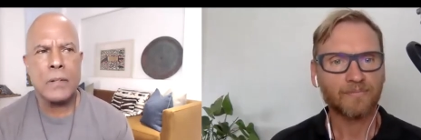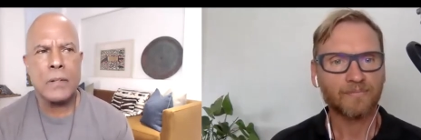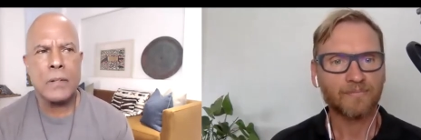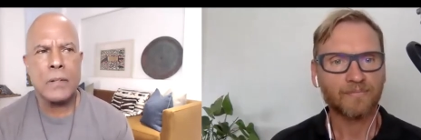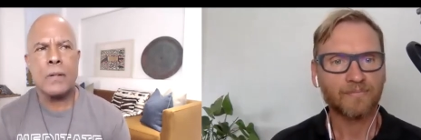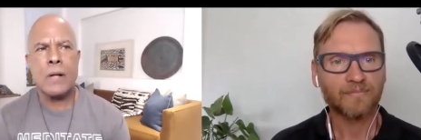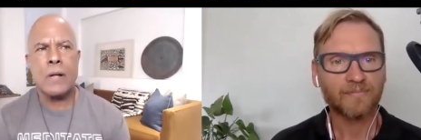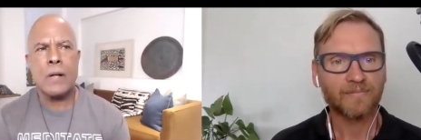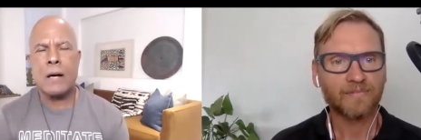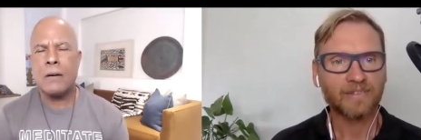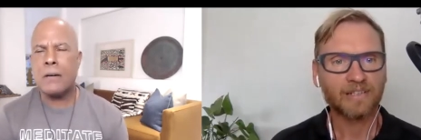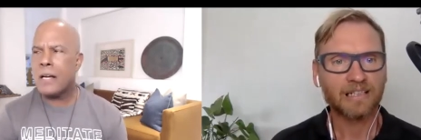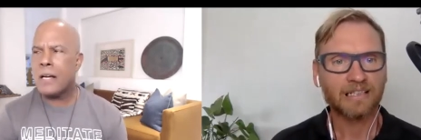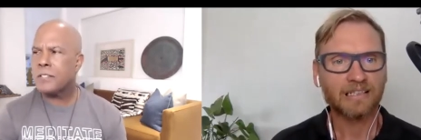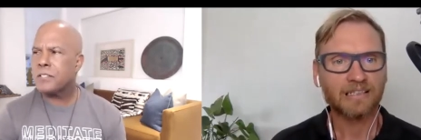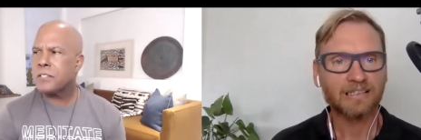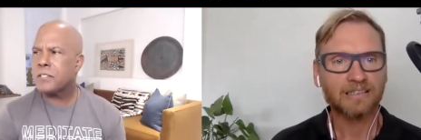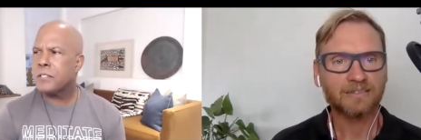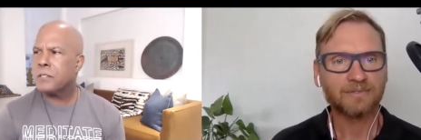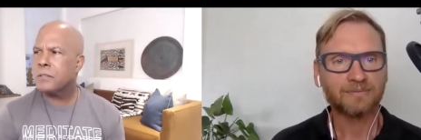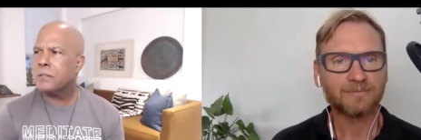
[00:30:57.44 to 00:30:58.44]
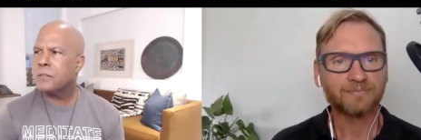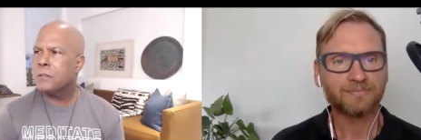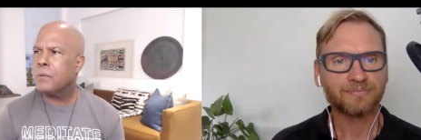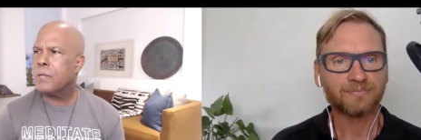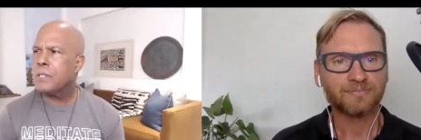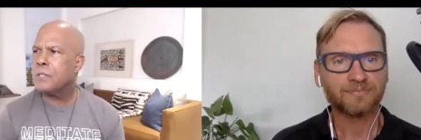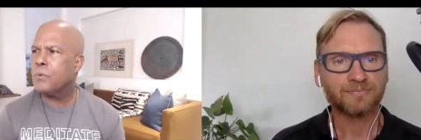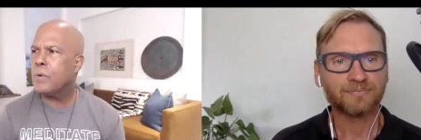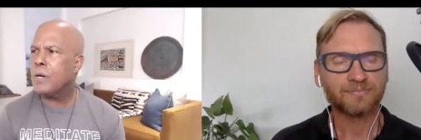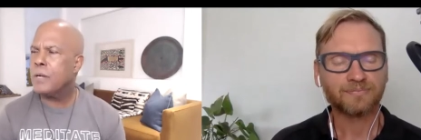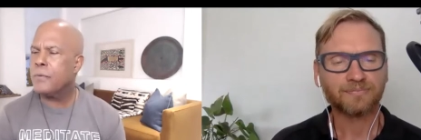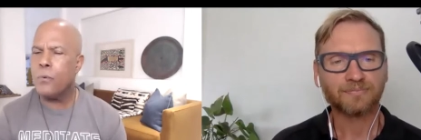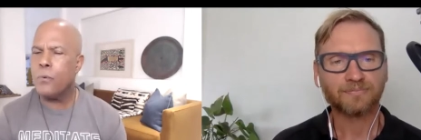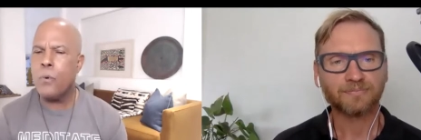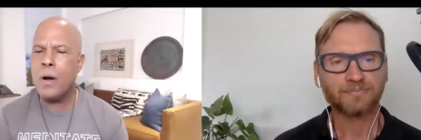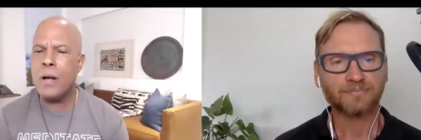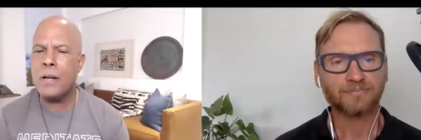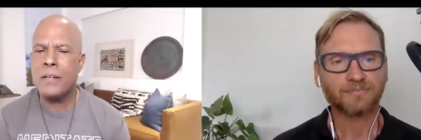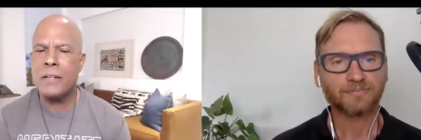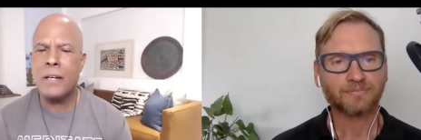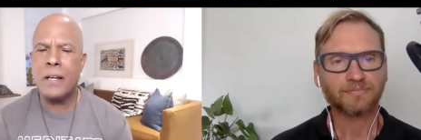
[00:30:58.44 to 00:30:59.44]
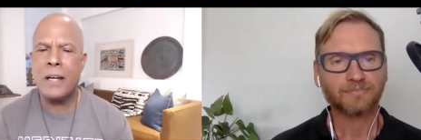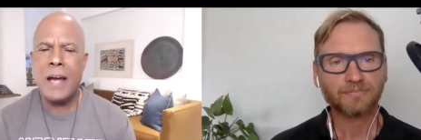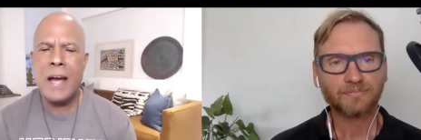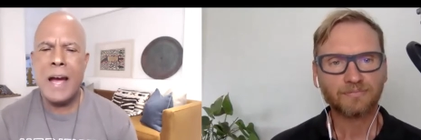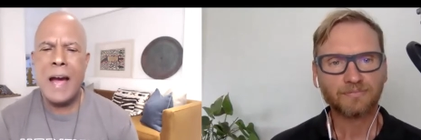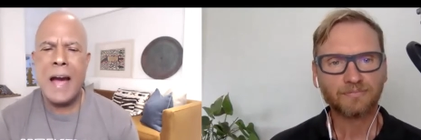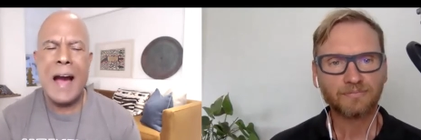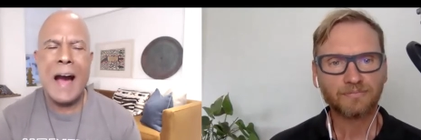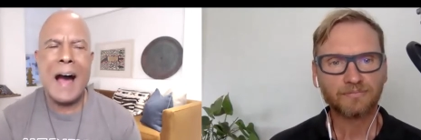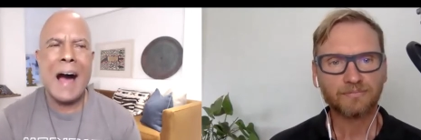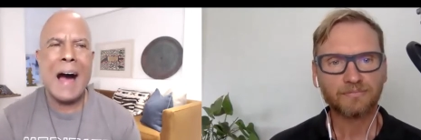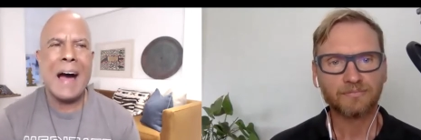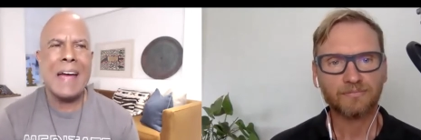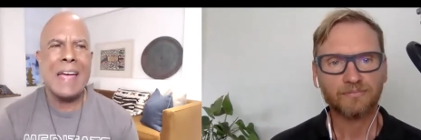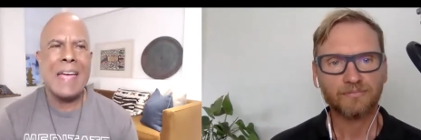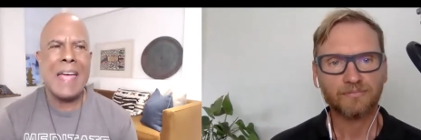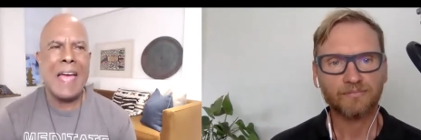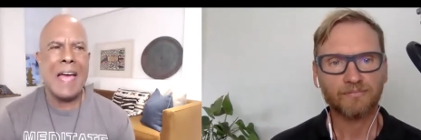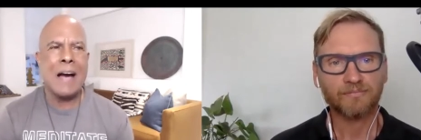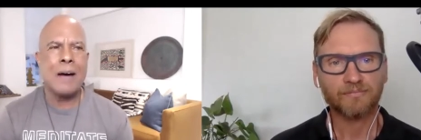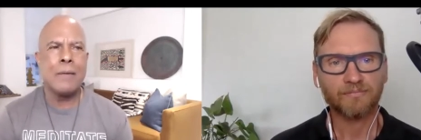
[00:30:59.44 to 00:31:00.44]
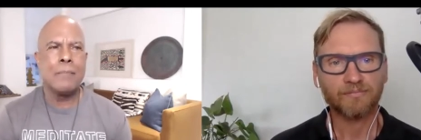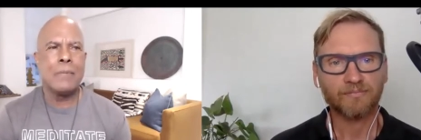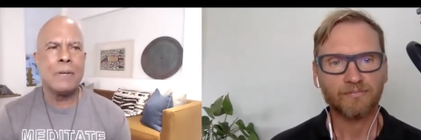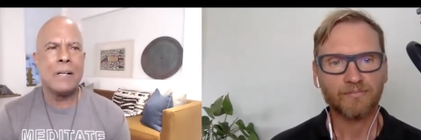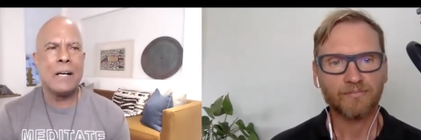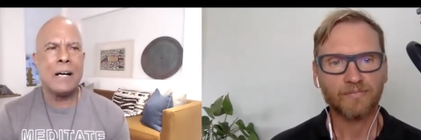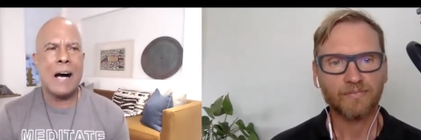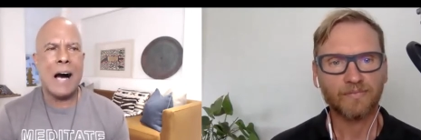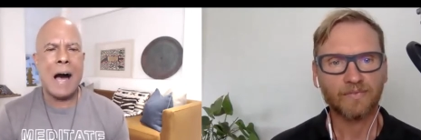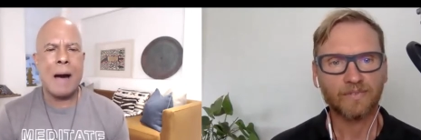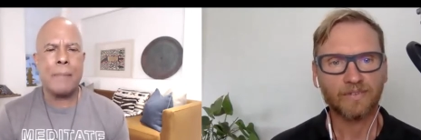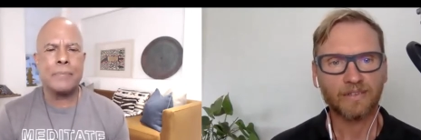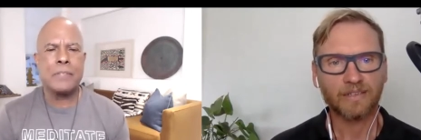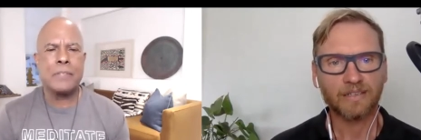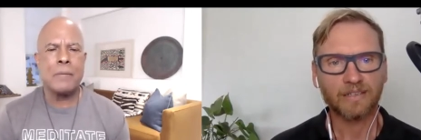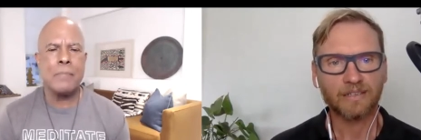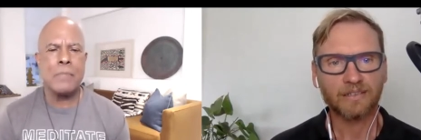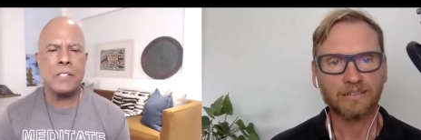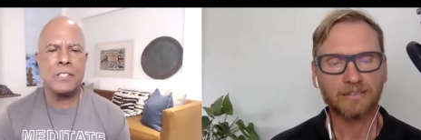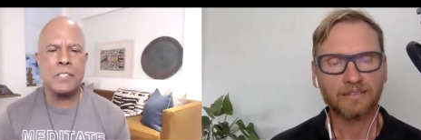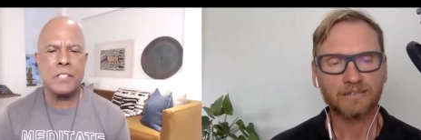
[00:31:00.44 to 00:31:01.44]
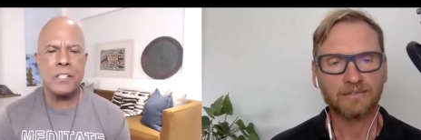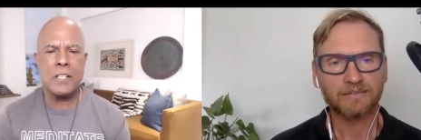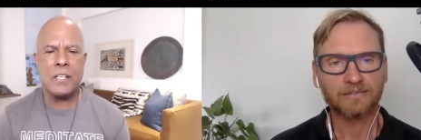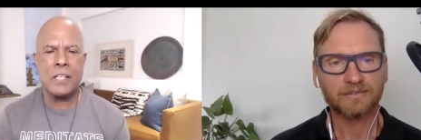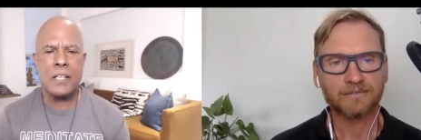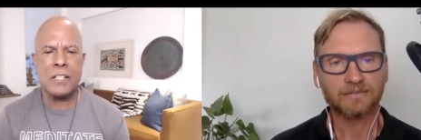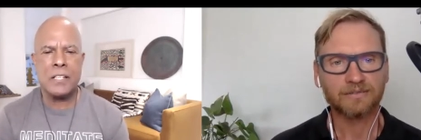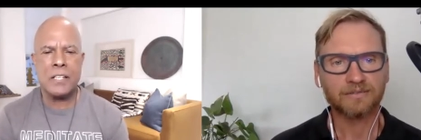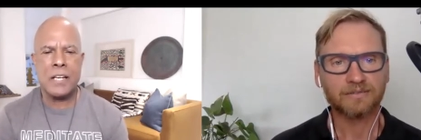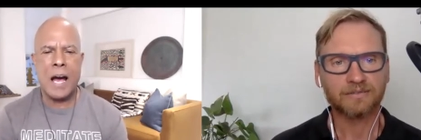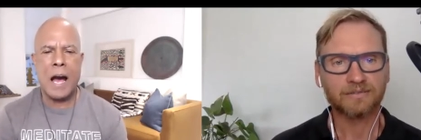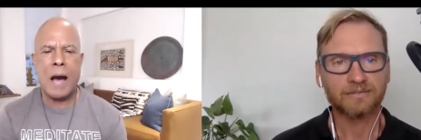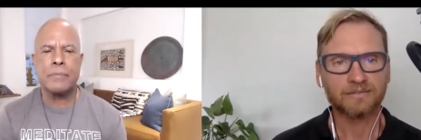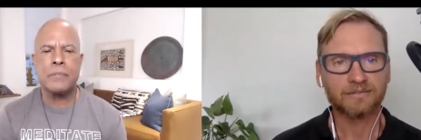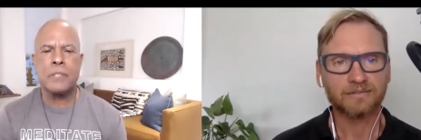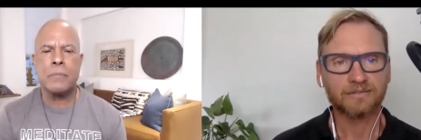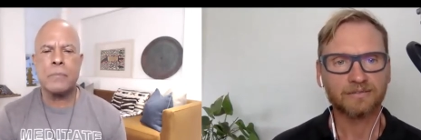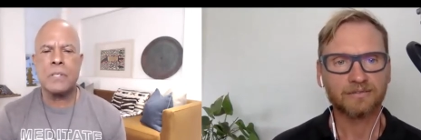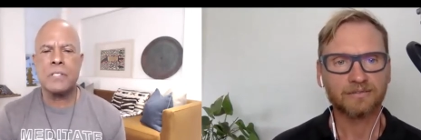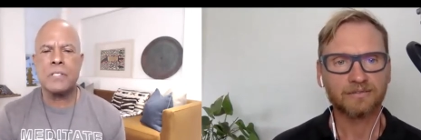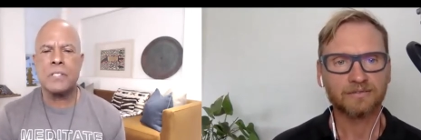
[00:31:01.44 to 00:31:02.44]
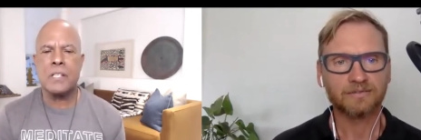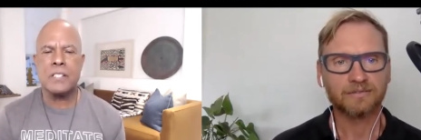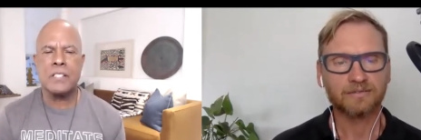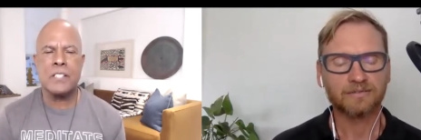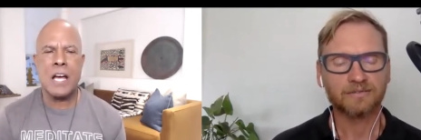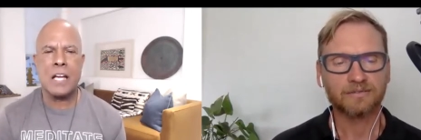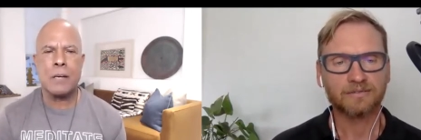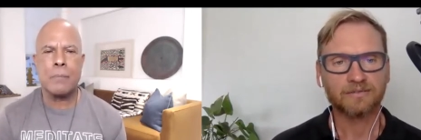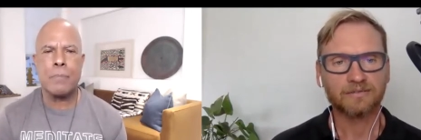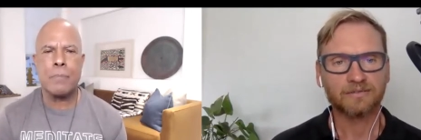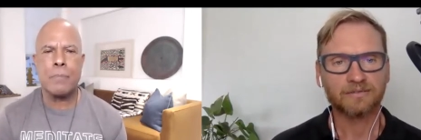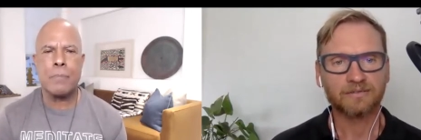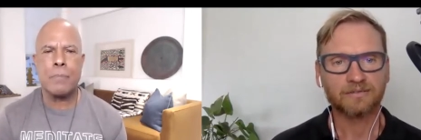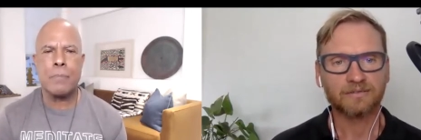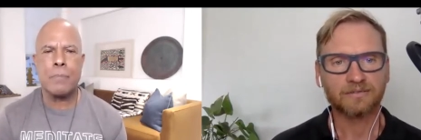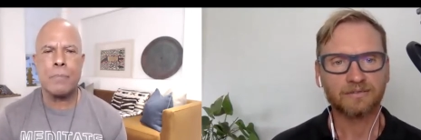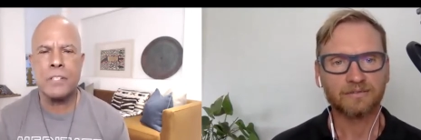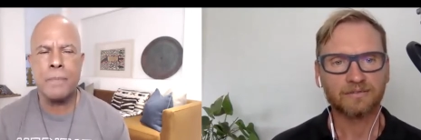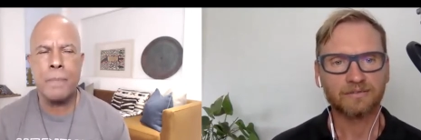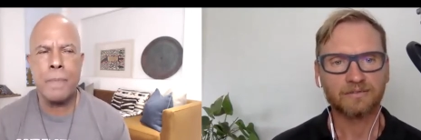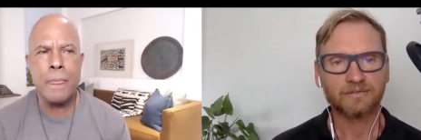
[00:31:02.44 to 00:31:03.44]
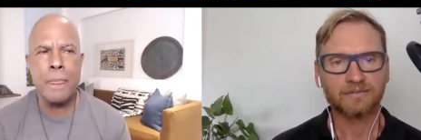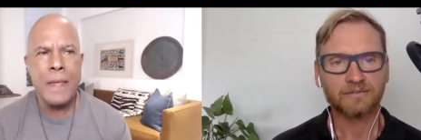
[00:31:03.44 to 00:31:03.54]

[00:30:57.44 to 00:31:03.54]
Speaker 1: Well, I'll answer two ways. One, one I am optimistic, and an optimist is not a person